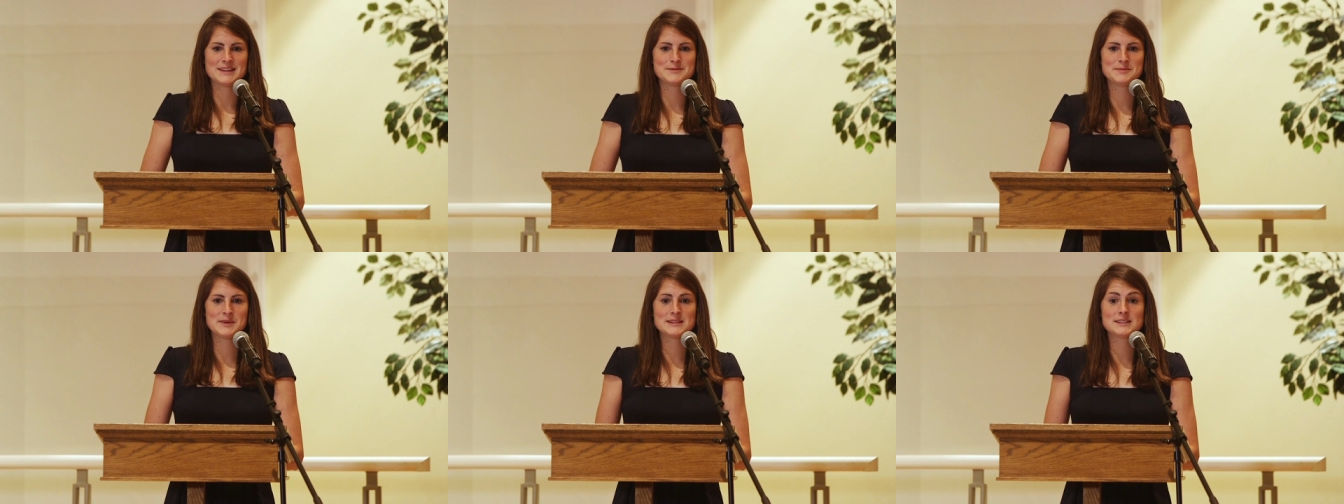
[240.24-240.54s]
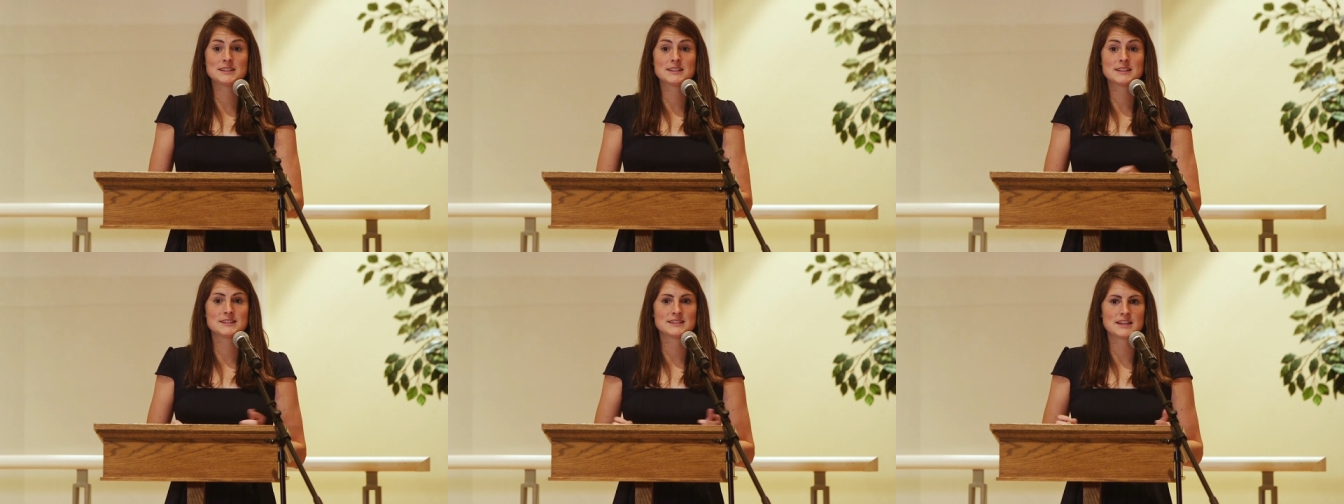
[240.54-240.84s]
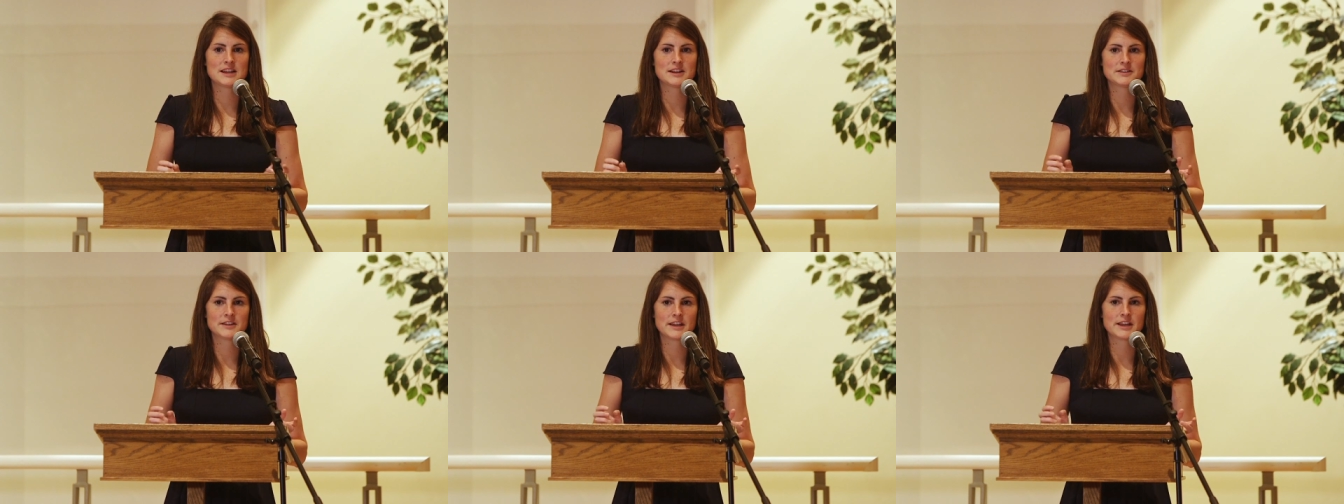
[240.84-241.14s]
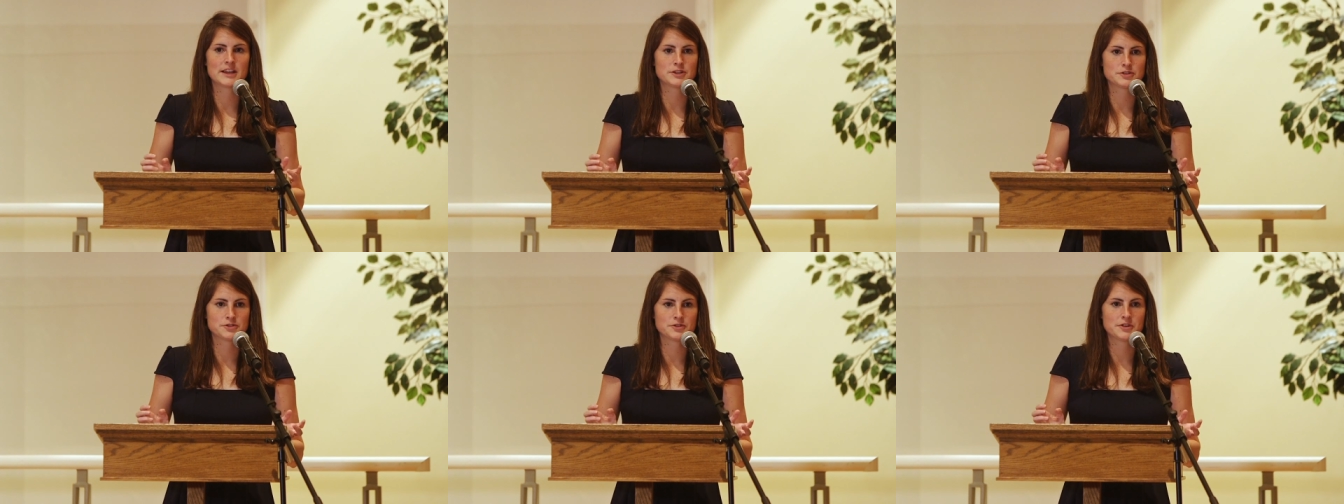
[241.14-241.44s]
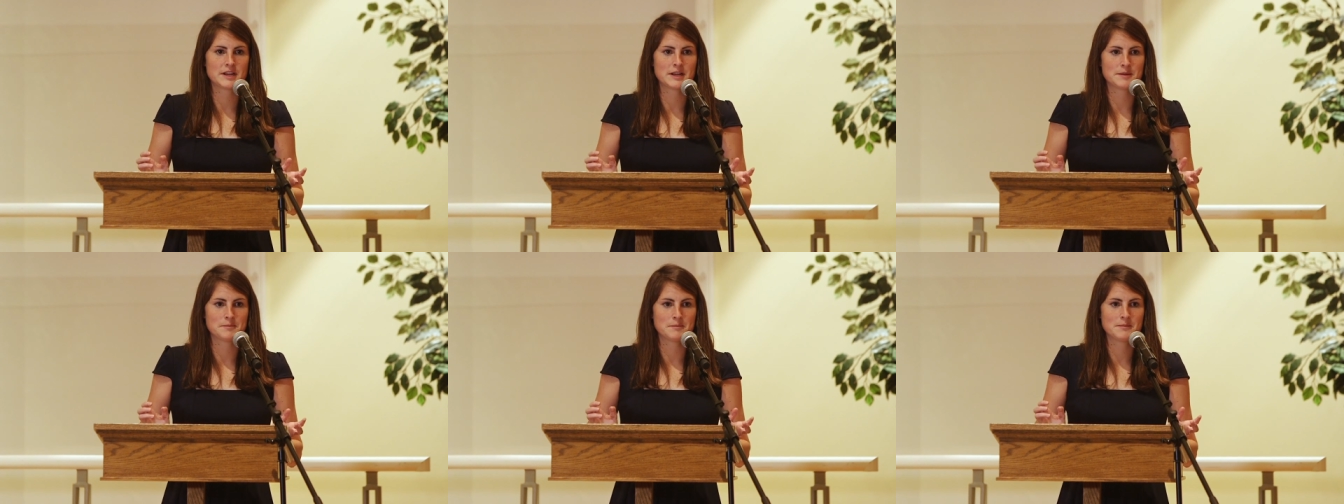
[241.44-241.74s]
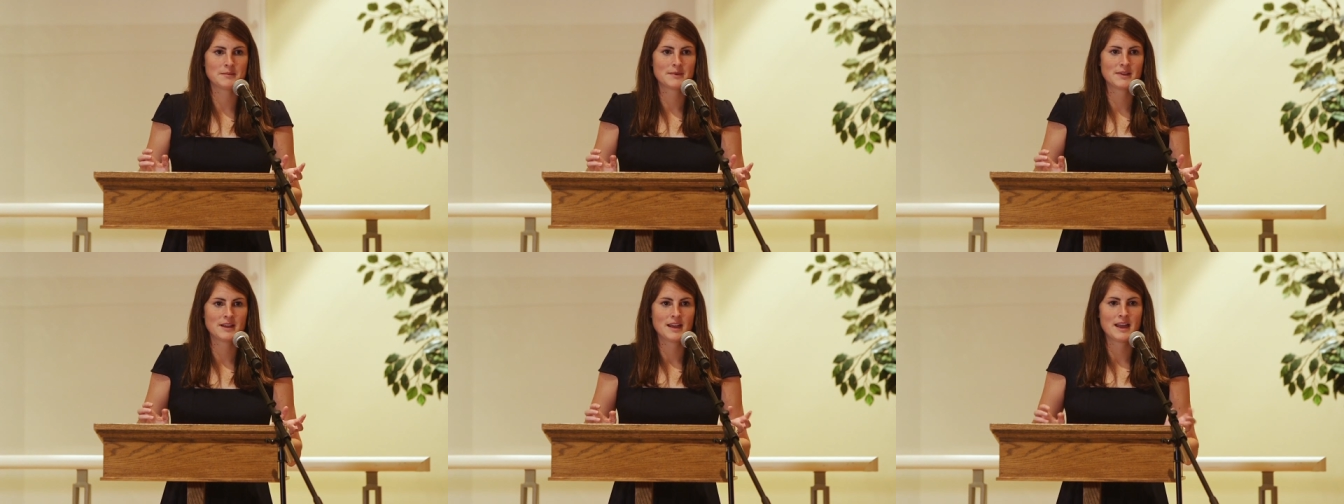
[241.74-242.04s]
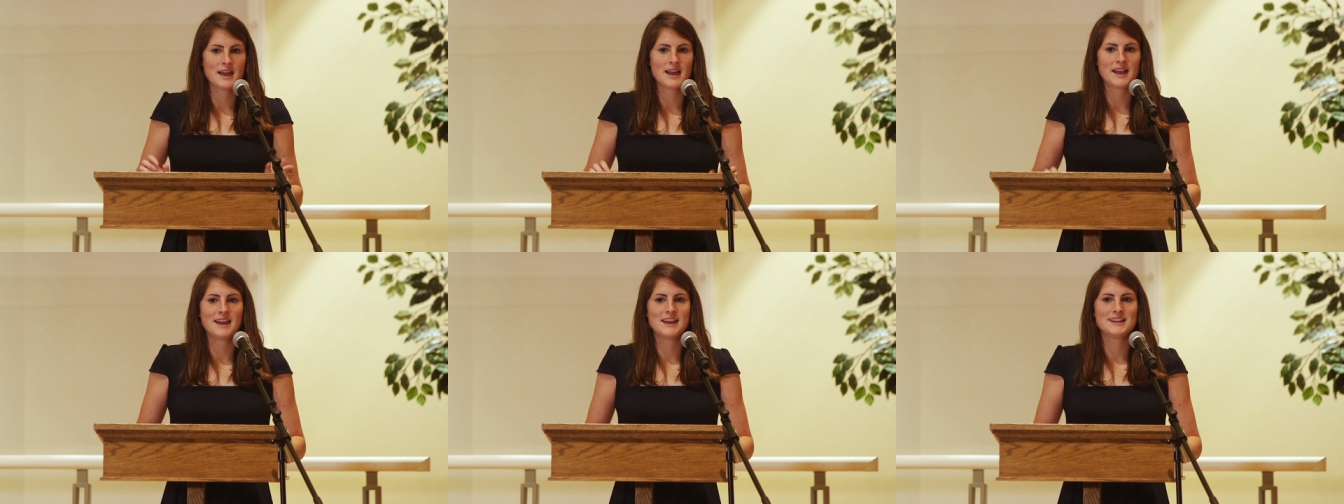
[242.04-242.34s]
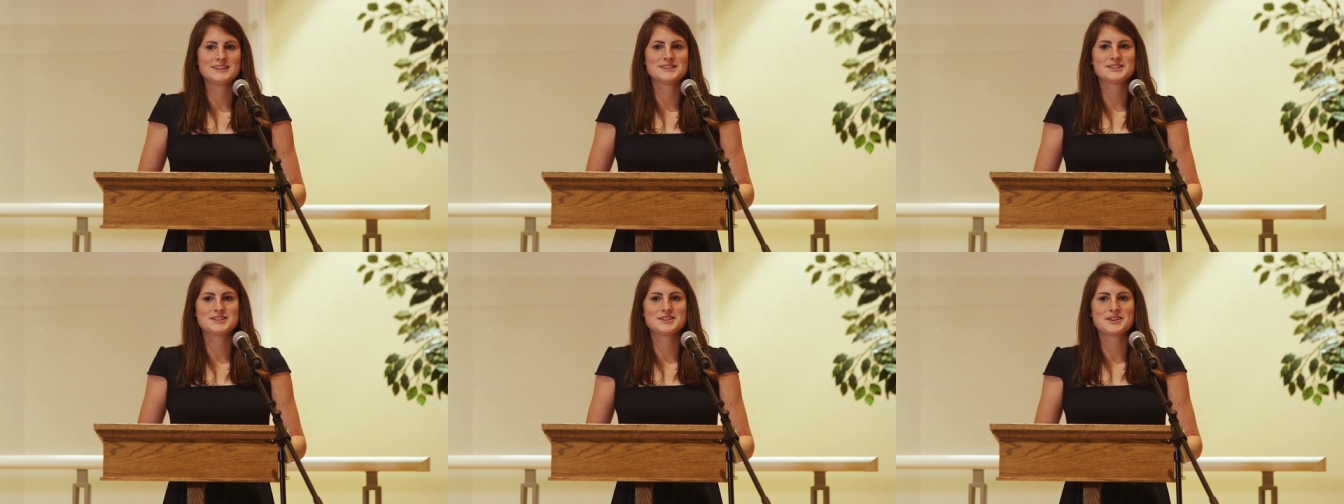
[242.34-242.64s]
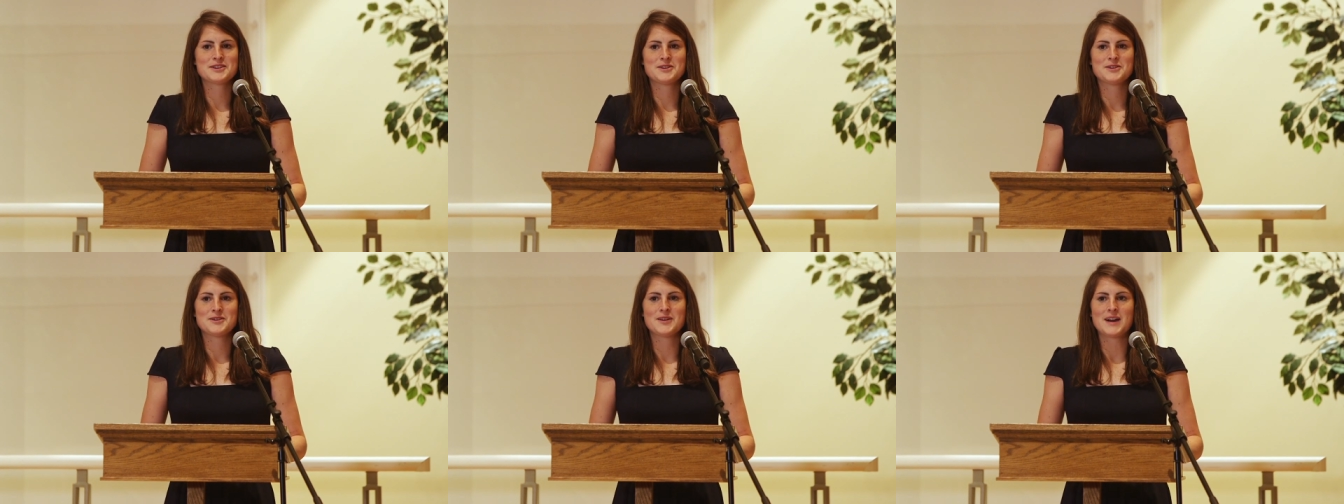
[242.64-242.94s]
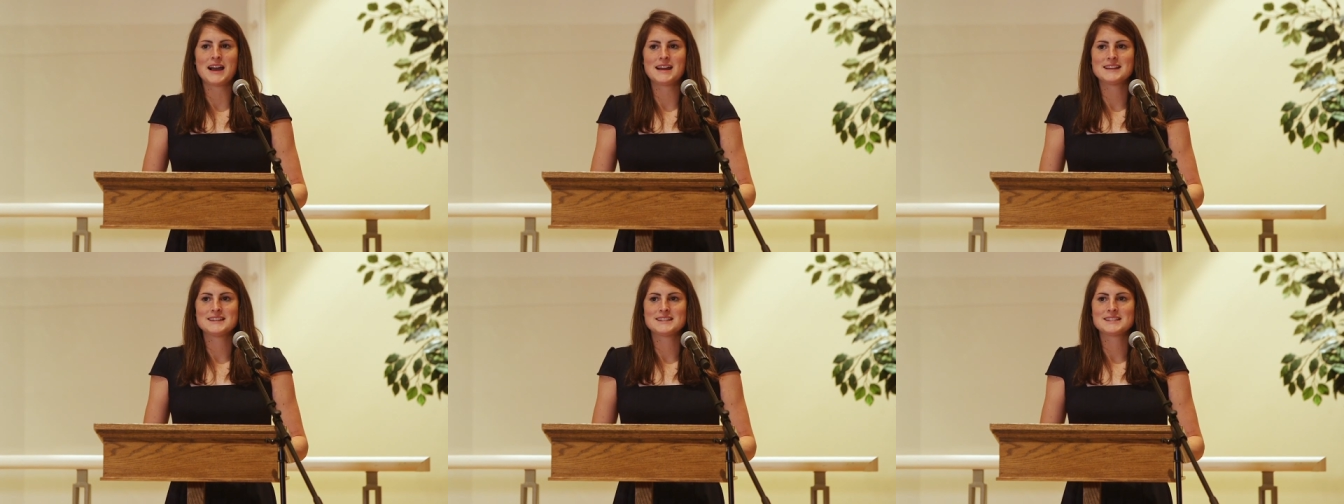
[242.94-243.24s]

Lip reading: it basically sounded like a dream. And so I